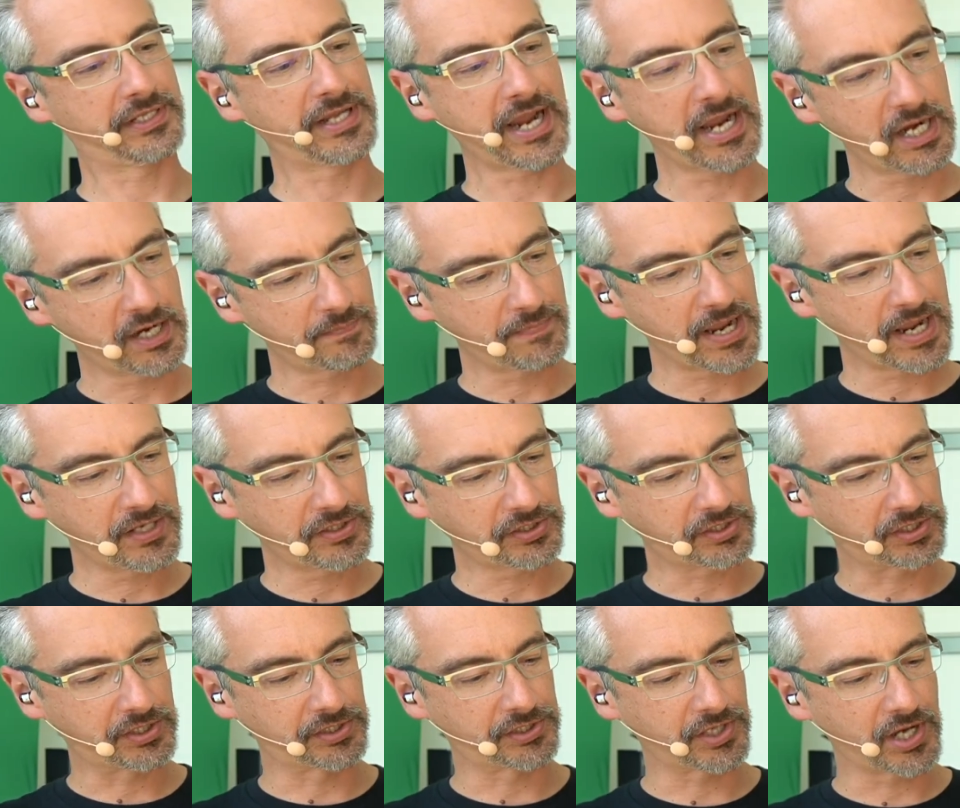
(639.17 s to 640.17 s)

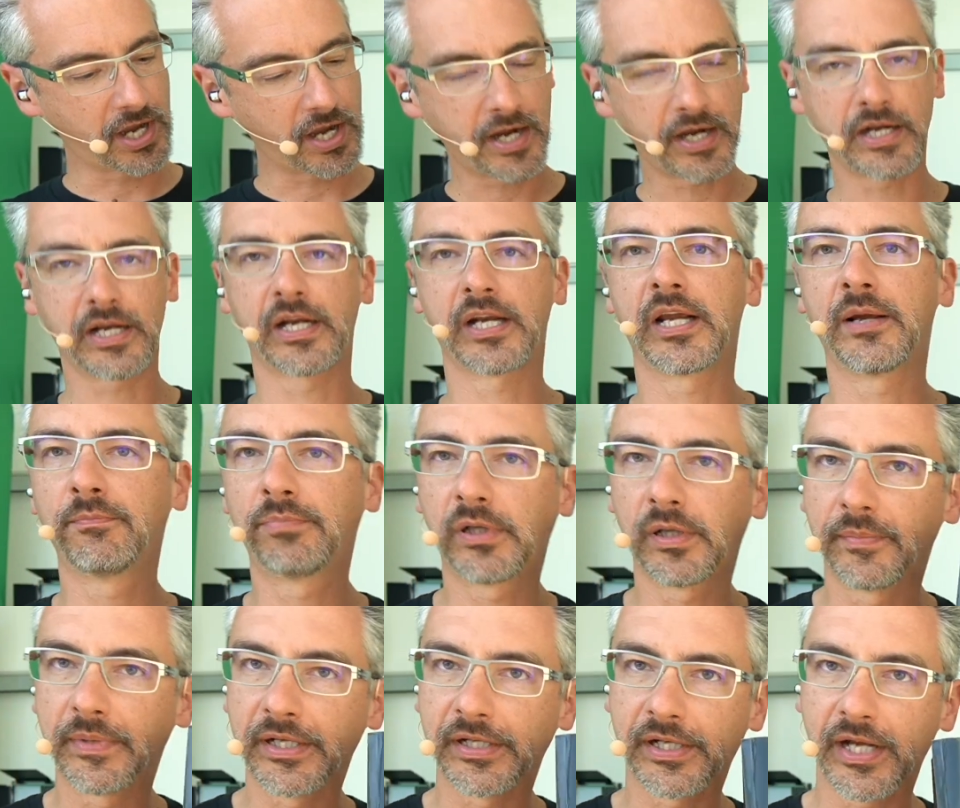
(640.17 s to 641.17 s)
Database Design and
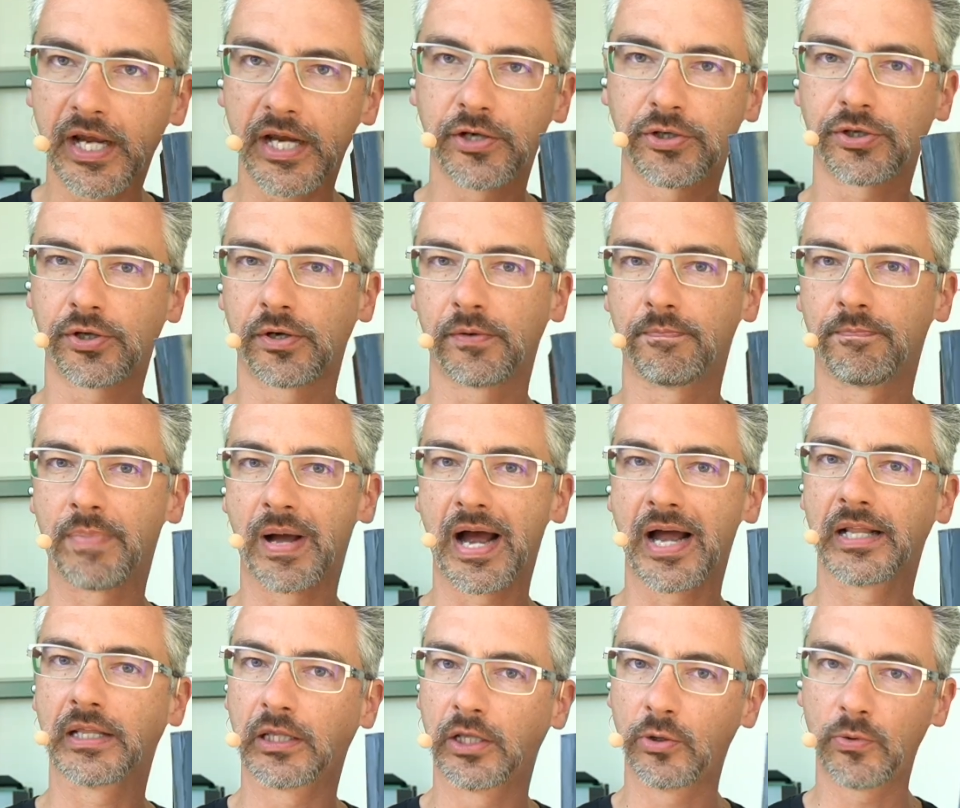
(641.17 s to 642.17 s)
Implementation
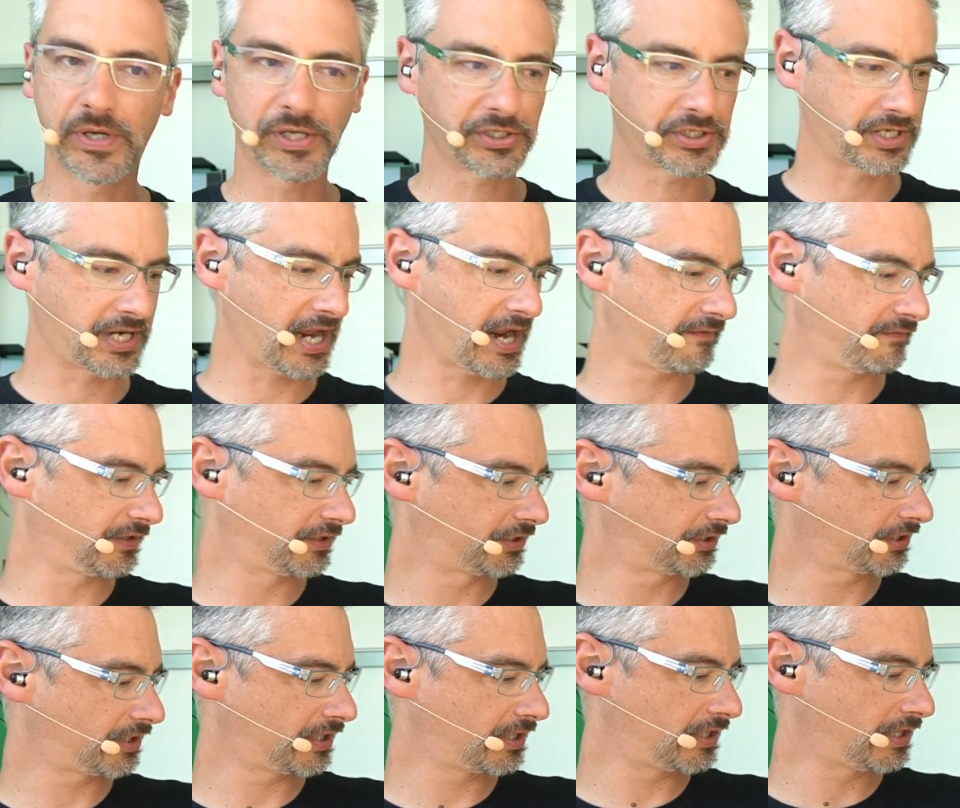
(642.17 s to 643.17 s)
by Lewis
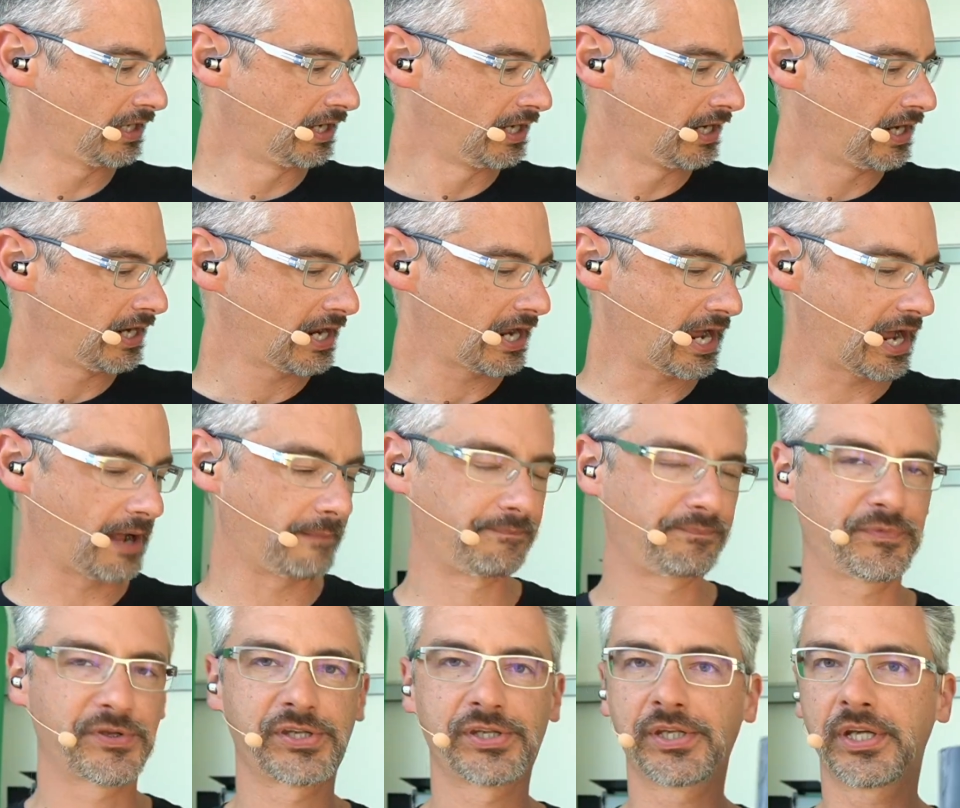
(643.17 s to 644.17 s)
Davidson,
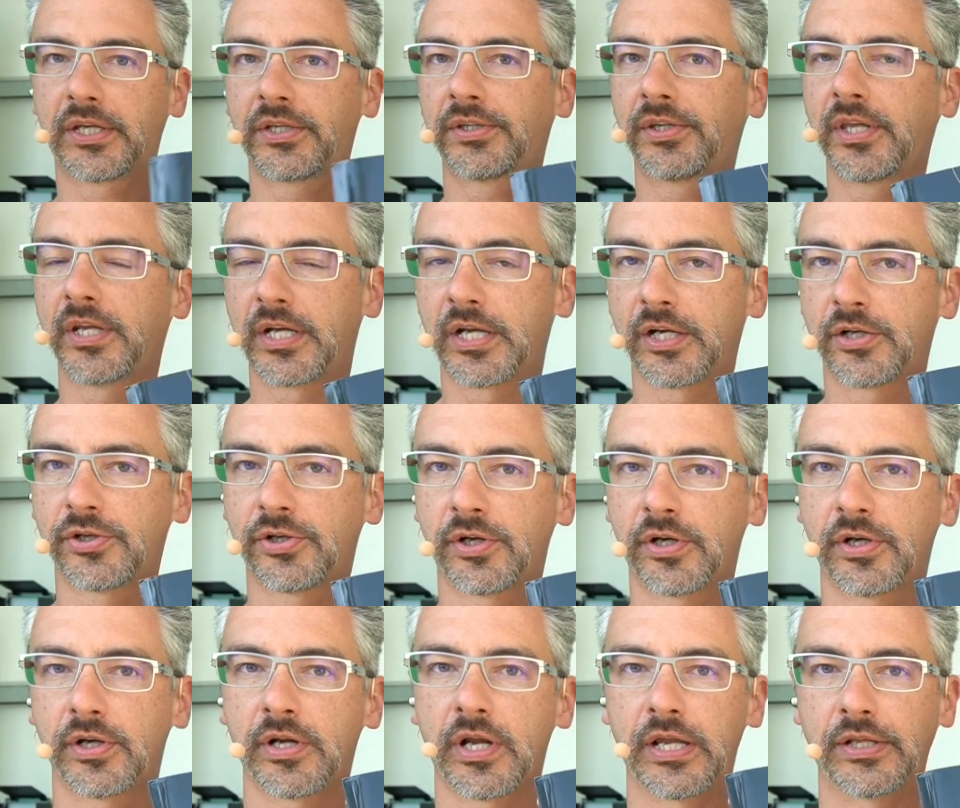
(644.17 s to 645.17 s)
6th
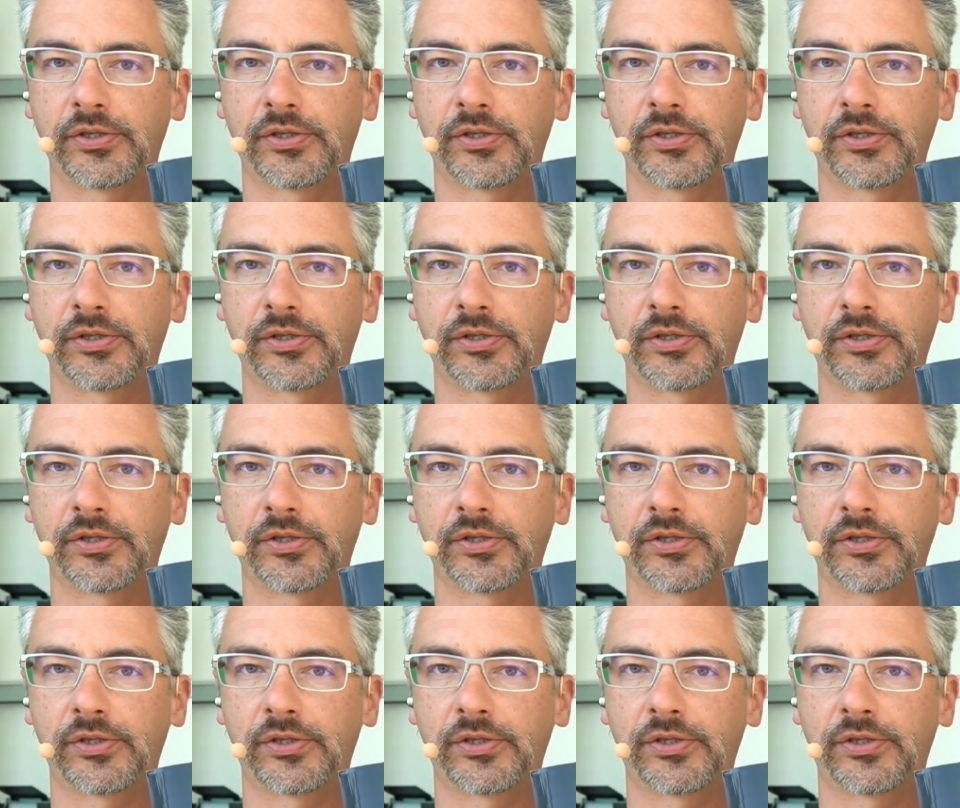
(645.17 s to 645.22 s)
edition.